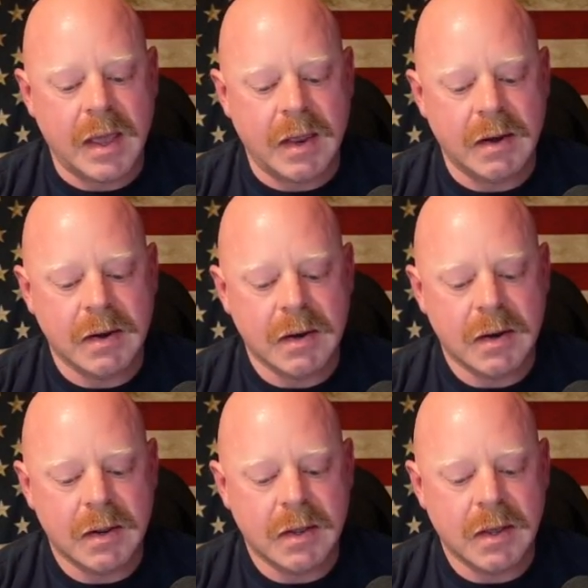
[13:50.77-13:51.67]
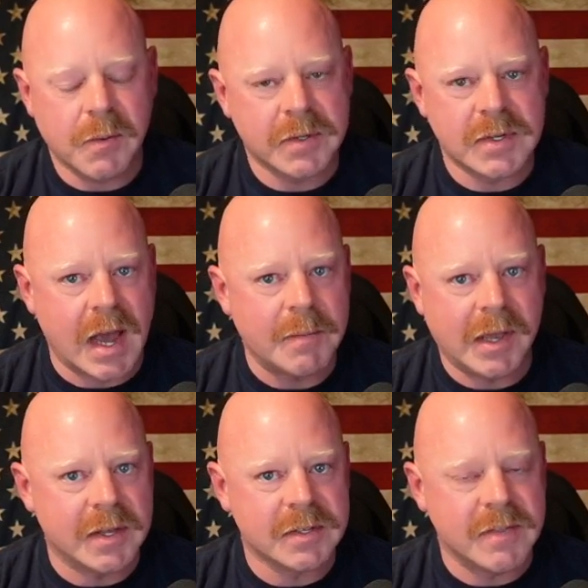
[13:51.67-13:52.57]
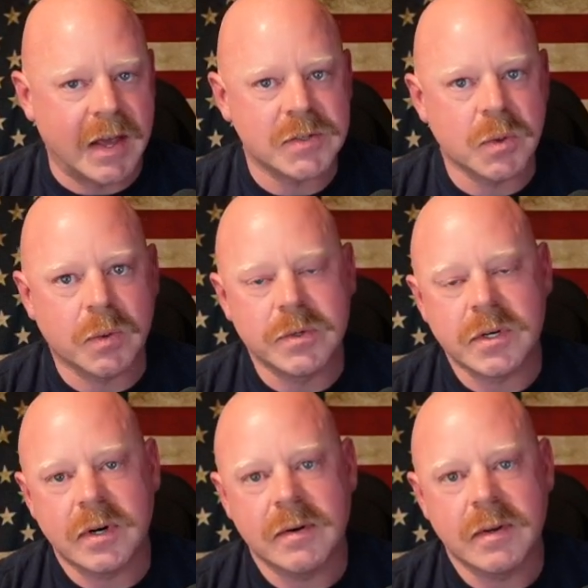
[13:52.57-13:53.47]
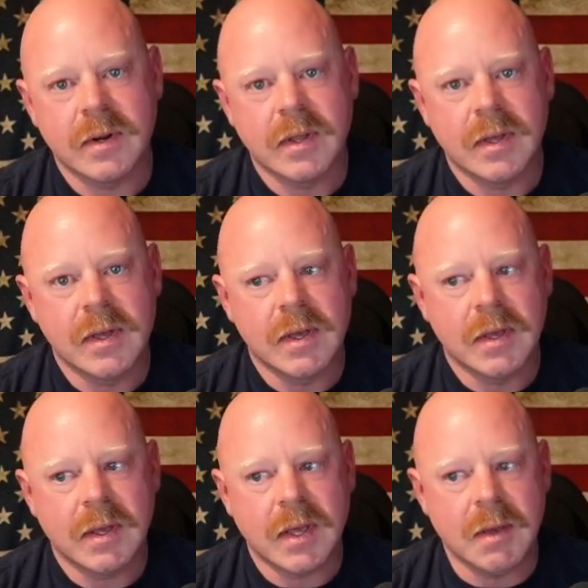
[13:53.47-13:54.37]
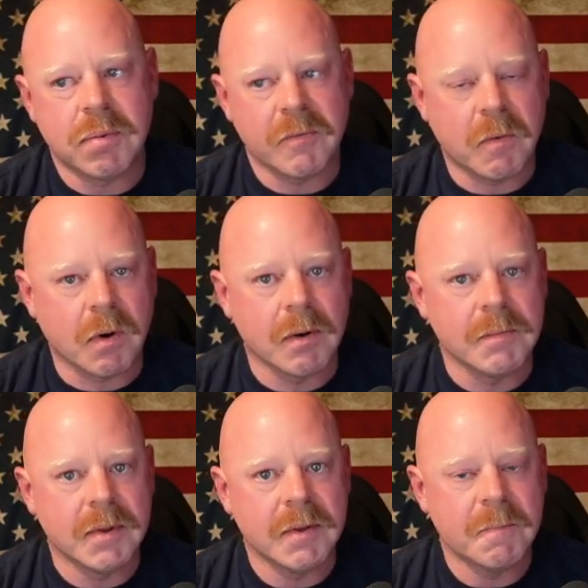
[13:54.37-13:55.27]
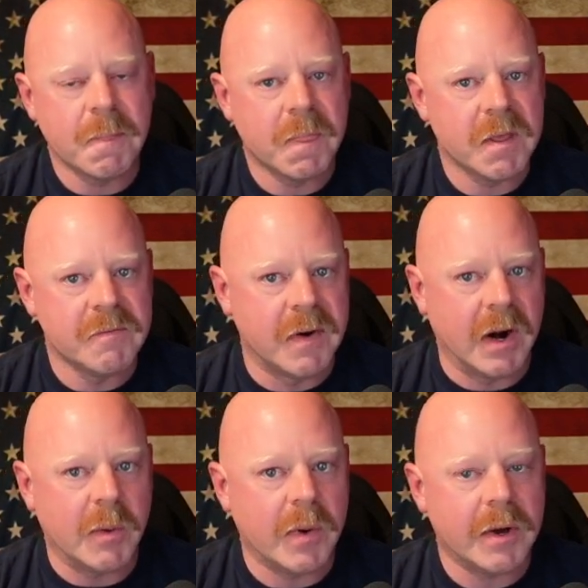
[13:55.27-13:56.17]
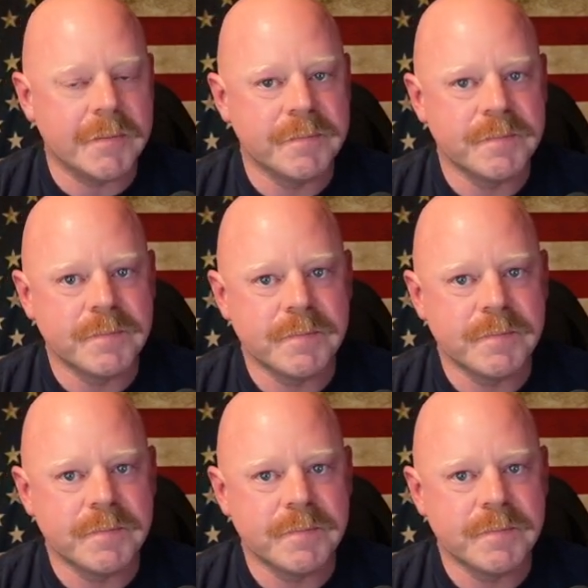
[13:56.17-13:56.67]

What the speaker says: And it was not because of that soldier. He performed very well.